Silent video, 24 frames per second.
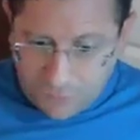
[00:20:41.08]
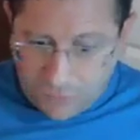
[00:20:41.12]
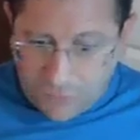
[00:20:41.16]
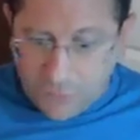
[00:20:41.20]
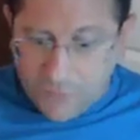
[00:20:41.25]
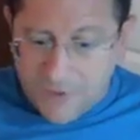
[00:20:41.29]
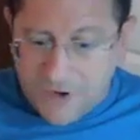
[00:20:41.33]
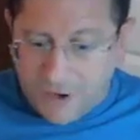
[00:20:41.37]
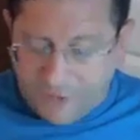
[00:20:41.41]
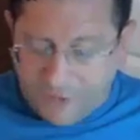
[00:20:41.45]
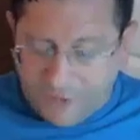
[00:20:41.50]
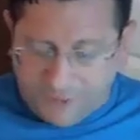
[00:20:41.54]

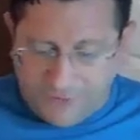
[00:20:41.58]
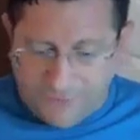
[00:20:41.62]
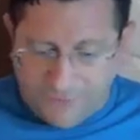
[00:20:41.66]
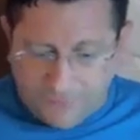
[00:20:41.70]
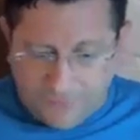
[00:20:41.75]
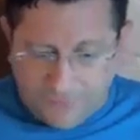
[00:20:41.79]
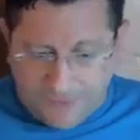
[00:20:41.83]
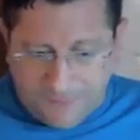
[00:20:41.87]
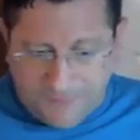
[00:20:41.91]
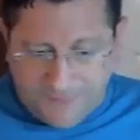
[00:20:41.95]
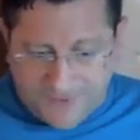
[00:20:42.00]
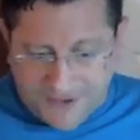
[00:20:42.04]
We also have a
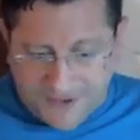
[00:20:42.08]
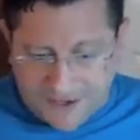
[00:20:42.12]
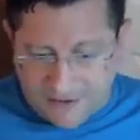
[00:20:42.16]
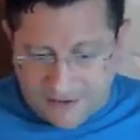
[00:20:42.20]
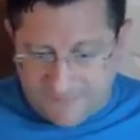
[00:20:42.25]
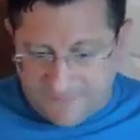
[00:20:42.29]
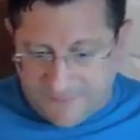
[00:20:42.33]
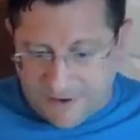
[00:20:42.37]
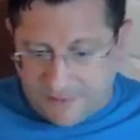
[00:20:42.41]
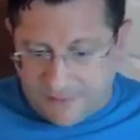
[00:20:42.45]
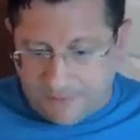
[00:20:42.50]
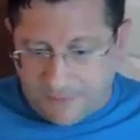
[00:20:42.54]

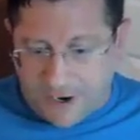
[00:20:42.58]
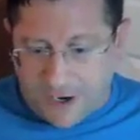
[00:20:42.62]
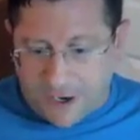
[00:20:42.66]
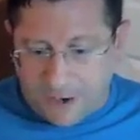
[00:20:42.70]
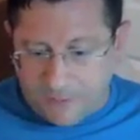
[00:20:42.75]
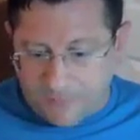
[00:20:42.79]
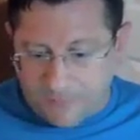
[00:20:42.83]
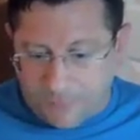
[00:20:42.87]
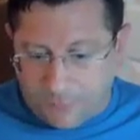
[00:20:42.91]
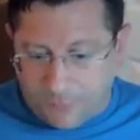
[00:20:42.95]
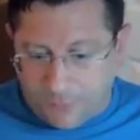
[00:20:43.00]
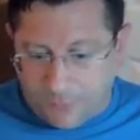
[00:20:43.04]
representative on
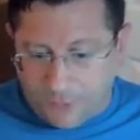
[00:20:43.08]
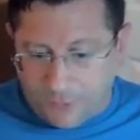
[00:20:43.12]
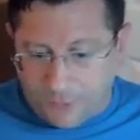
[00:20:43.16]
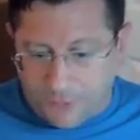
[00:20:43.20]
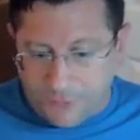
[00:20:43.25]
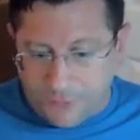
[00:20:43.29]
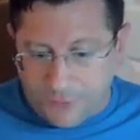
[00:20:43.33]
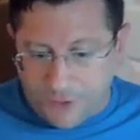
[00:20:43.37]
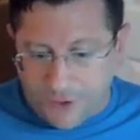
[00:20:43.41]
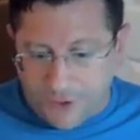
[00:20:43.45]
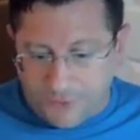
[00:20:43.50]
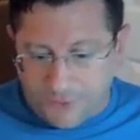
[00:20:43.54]
our board
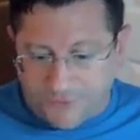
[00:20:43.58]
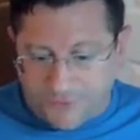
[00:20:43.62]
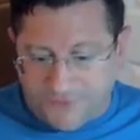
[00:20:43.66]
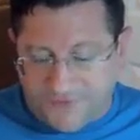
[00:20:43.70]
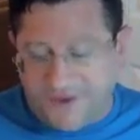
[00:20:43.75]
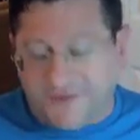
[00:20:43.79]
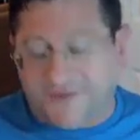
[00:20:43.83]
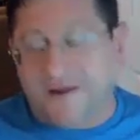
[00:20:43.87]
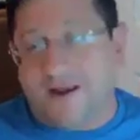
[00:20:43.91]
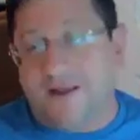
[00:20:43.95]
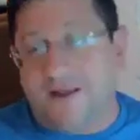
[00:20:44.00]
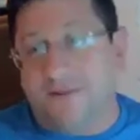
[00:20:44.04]
who also
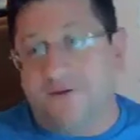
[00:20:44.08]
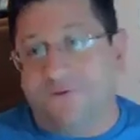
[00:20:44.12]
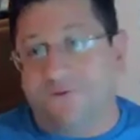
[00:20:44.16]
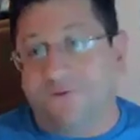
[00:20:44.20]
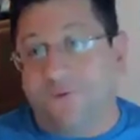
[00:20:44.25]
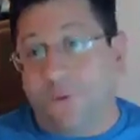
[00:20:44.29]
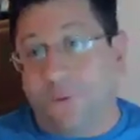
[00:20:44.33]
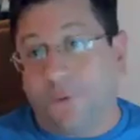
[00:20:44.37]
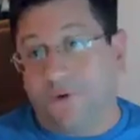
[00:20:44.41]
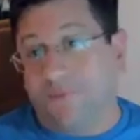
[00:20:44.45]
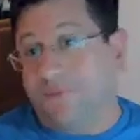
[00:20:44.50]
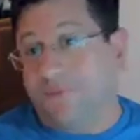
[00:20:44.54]
sits on the
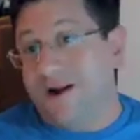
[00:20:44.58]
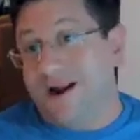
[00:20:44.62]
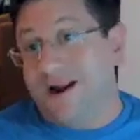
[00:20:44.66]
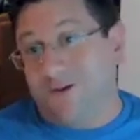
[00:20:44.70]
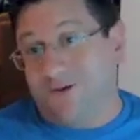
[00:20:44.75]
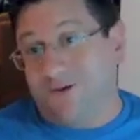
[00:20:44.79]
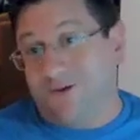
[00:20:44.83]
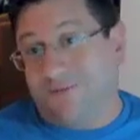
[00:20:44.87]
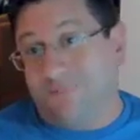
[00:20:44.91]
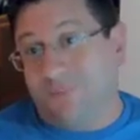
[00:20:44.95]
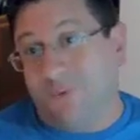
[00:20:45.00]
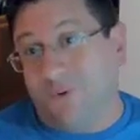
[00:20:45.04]
Forward
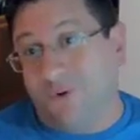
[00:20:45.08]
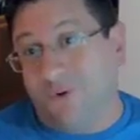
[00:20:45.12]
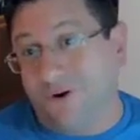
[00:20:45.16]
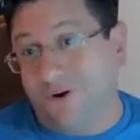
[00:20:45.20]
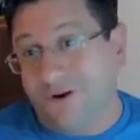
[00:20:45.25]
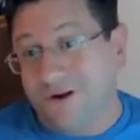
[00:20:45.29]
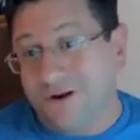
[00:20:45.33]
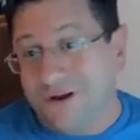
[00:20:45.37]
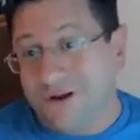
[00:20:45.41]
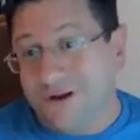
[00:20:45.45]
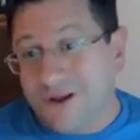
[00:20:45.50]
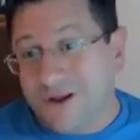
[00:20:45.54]
Pinellas board.
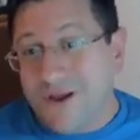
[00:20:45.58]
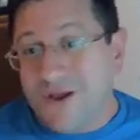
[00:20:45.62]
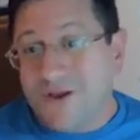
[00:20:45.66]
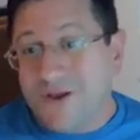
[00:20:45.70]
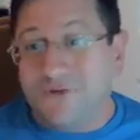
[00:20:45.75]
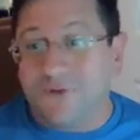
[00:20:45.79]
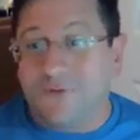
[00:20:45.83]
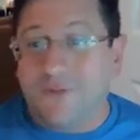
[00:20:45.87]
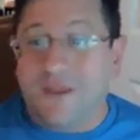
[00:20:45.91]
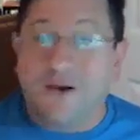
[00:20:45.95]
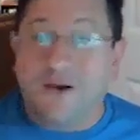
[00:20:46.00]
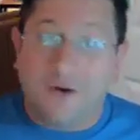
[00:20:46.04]

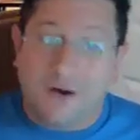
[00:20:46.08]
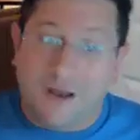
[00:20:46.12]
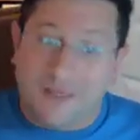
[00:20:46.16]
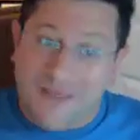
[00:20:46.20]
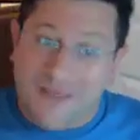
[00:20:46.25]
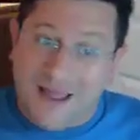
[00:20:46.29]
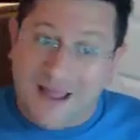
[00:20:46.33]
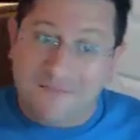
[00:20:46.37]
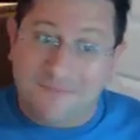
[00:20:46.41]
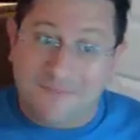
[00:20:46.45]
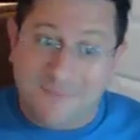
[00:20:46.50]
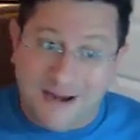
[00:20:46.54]
So they go to
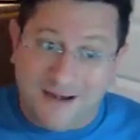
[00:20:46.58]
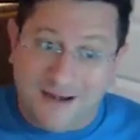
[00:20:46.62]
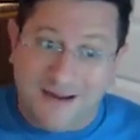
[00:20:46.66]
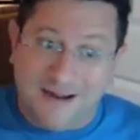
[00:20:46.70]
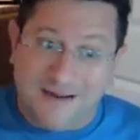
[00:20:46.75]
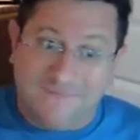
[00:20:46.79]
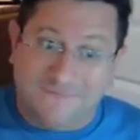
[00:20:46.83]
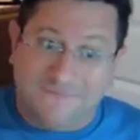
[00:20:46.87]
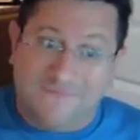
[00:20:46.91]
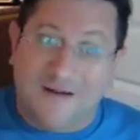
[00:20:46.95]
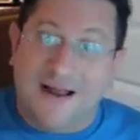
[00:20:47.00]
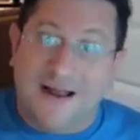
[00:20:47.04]
that meeting
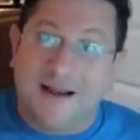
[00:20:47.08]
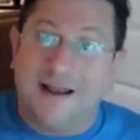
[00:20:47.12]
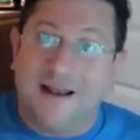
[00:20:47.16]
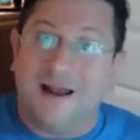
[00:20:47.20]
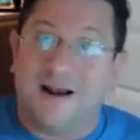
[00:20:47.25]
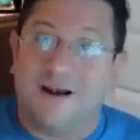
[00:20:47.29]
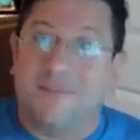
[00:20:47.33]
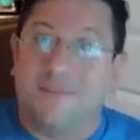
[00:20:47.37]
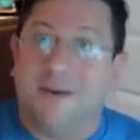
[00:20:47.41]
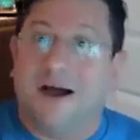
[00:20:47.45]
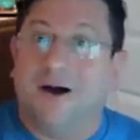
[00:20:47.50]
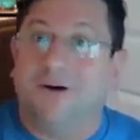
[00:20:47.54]
and find out
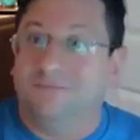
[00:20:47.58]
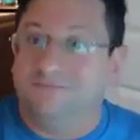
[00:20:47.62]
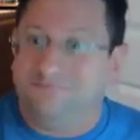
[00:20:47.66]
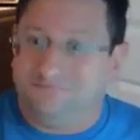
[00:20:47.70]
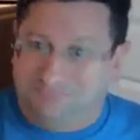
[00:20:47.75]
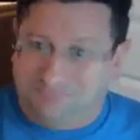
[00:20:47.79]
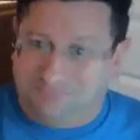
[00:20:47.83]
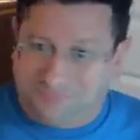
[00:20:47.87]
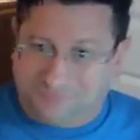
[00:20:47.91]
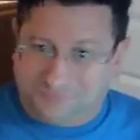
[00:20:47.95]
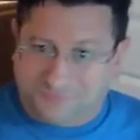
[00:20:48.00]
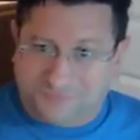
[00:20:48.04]
about
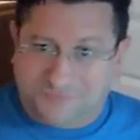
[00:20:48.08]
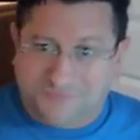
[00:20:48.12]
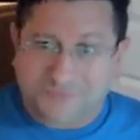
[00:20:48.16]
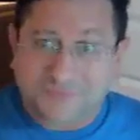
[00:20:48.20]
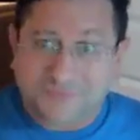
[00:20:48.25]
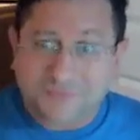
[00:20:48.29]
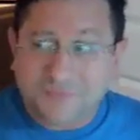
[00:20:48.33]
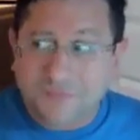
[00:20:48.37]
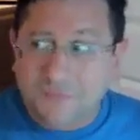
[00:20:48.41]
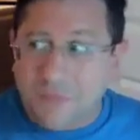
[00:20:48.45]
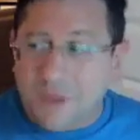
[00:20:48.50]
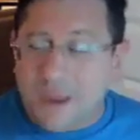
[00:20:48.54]

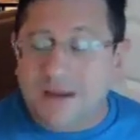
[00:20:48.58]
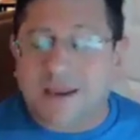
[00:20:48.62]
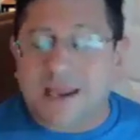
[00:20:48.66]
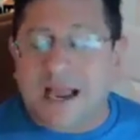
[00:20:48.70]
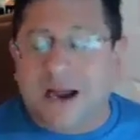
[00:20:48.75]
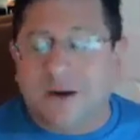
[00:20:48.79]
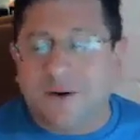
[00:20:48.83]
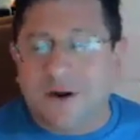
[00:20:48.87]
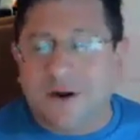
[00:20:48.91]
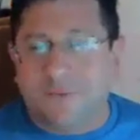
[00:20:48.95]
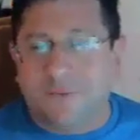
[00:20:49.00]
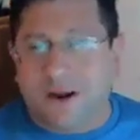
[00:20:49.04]

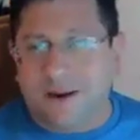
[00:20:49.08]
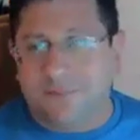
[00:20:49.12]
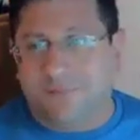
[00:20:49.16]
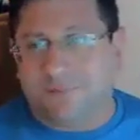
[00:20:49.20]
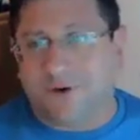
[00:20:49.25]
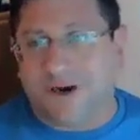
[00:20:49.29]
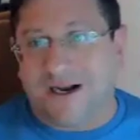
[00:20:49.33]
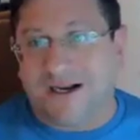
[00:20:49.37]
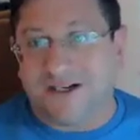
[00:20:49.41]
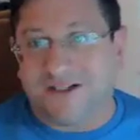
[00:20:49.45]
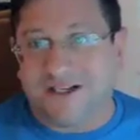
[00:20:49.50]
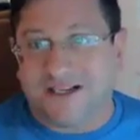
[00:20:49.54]
countywide
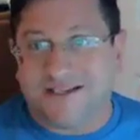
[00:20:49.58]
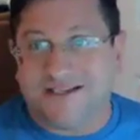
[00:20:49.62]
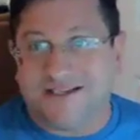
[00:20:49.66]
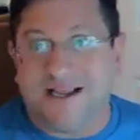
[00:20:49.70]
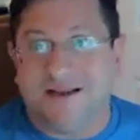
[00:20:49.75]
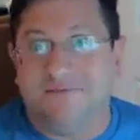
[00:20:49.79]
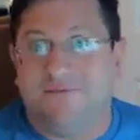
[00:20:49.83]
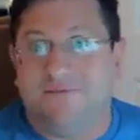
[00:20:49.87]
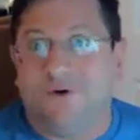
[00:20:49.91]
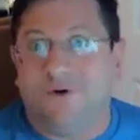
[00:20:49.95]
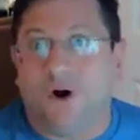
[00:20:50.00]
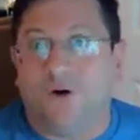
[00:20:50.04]
projects that
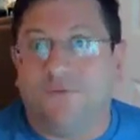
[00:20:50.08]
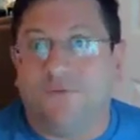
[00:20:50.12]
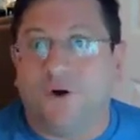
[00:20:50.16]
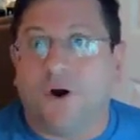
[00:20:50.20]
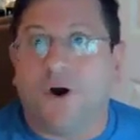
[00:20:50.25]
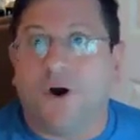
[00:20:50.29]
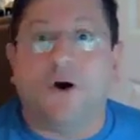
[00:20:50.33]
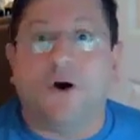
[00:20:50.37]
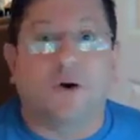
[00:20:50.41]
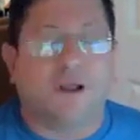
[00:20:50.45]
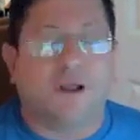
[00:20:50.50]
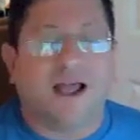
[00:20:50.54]
involve
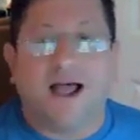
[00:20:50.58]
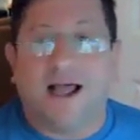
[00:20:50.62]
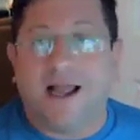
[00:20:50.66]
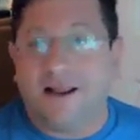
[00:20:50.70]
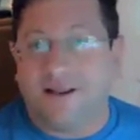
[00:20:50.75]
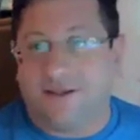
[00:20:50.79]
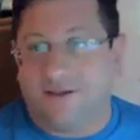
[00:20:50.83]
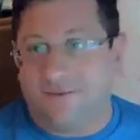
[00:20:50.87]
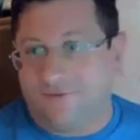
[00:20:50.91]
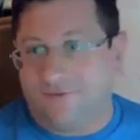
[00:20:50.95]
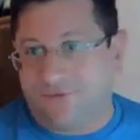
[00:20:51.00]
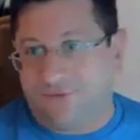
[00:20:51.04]
all
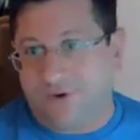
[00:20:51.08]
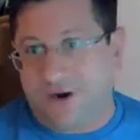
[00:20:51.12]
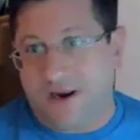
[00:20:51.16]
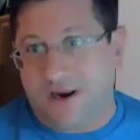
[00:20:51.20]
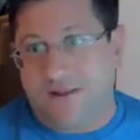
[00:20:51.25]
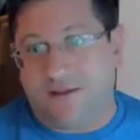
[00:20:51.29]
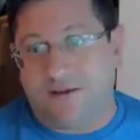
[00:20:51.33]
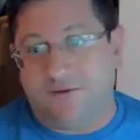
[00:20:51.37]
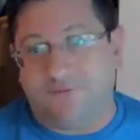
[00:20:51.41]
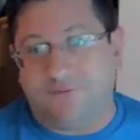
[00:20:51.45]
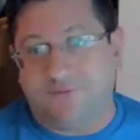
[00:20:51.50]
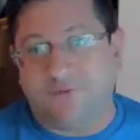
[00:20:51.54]
kinds of
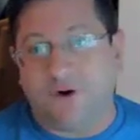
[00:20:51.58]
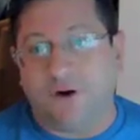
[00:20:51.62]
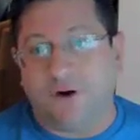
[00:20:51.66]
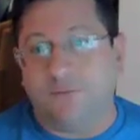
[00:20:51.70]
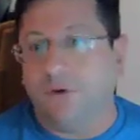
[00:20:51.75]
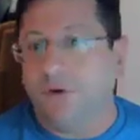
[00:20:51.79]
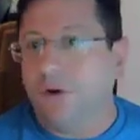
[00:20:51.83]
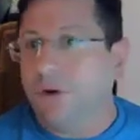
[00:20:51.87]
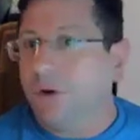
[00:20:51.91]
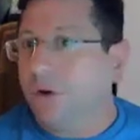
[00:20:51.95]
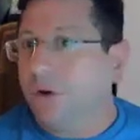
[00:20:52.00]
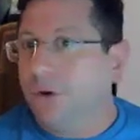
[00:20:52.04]
transit,
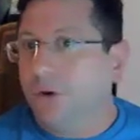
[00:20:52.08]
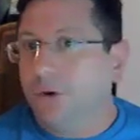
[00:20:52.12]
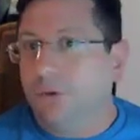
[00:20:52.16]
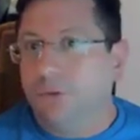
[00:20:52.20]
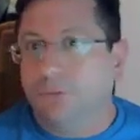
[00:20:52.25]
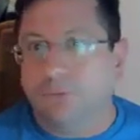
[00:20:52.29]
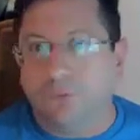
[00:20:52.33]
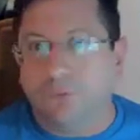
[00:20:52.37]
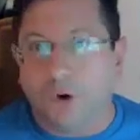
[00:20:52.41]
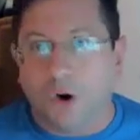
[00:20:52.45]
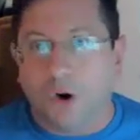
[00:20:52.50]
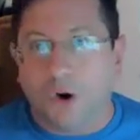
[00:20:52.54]
from
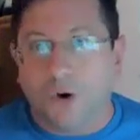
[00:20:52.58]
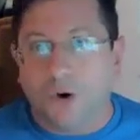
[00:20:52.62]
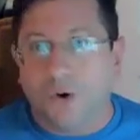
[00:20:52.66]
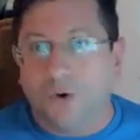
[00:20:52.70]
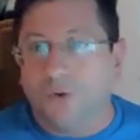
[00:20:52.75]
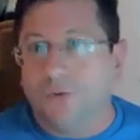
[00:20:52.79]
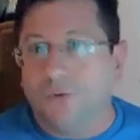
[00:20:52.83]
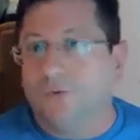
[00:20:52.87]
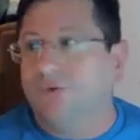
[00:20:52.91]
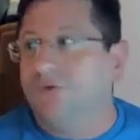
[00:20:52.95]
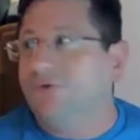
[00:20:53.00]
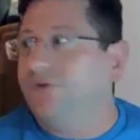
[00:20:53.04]

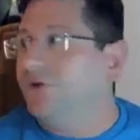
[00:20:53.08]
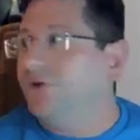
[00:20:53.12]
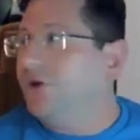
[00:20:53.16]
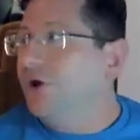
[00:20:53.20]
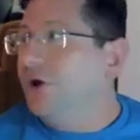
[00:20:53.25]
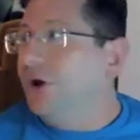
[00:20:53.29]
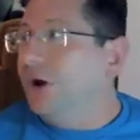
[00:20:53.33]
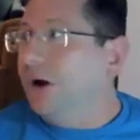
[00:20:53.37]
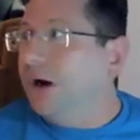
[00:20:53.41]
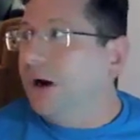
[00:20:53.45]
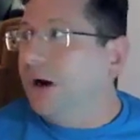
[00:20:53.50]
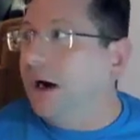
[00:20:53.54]
roads,
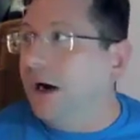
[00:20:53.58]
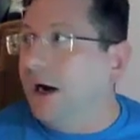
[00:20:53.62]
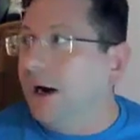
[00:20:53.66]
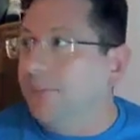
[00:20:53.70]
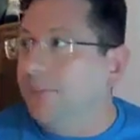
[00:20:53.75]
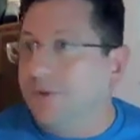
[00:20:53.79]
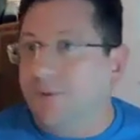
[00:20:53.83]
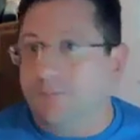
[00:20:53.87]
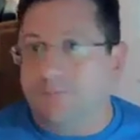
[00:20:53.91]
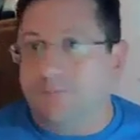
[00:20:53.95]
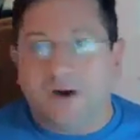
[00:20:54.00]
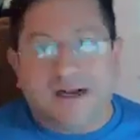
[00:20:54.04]

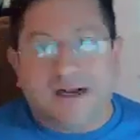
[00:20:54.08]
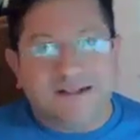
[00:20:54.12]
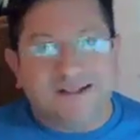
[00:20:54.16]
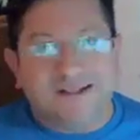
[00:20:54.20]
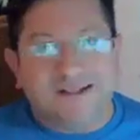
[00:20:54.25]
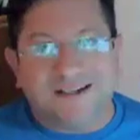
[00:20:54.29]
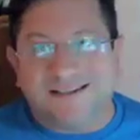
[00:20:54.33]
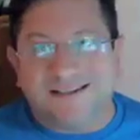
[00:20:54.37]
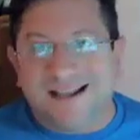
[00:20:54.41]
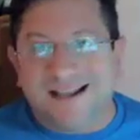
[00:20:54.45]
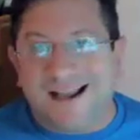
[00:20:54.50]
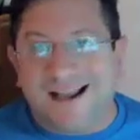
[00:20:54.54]
the
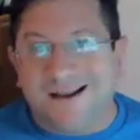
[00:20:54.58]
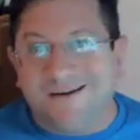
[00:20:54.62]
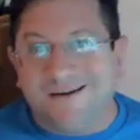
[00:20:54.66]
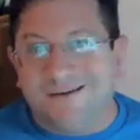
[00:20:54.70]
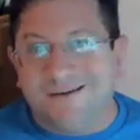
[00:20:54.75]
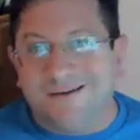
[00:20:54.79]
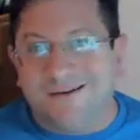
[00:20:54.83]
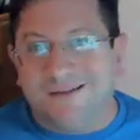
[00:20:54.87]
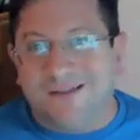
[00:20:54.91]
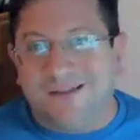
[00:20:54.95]
project at